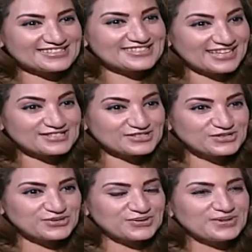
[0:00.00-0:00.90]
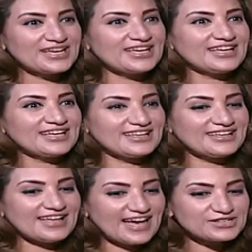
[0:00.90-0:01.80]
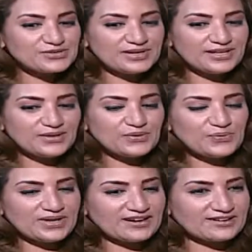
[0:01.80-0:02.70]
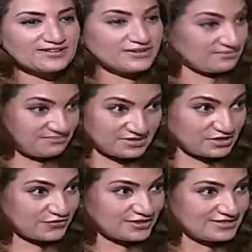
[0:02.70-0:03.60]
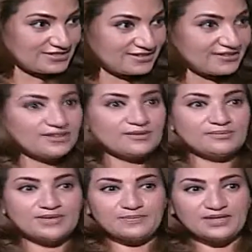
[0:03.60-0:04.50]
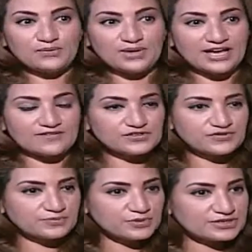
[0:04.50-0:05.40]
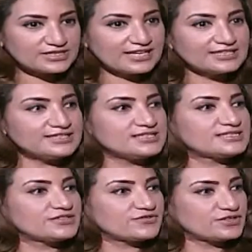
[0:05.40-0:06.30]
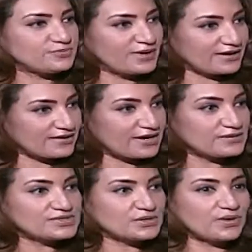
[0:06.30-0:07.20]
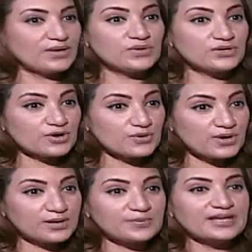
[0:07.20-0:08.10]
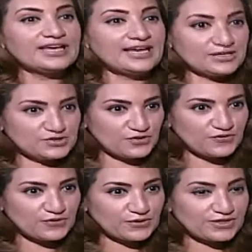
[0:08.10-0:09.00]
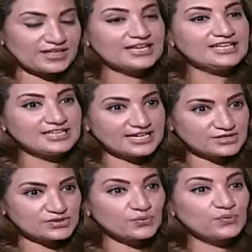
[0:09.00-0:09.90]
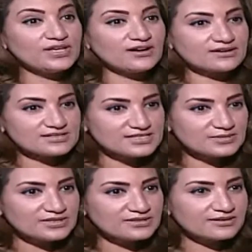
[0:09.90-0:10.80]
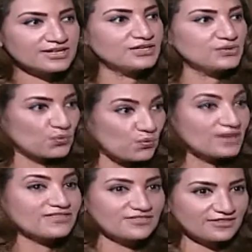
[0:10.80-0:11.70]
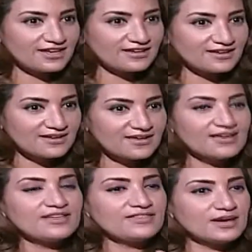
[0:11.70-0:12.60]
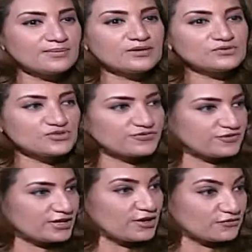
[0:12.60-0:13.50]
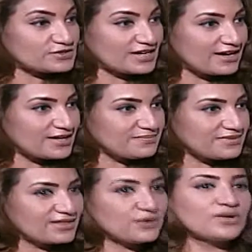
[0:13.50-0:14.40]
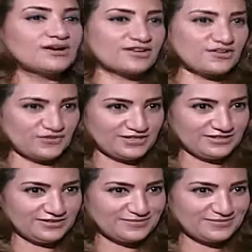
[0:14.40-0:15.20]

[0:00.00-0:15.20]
Yes, that's true. Actually, we are different. Maybe we have different personalities, different backgrounds, the way we grow up, and so forth. Yet, we are similar in one thing, the amount of time that we are given.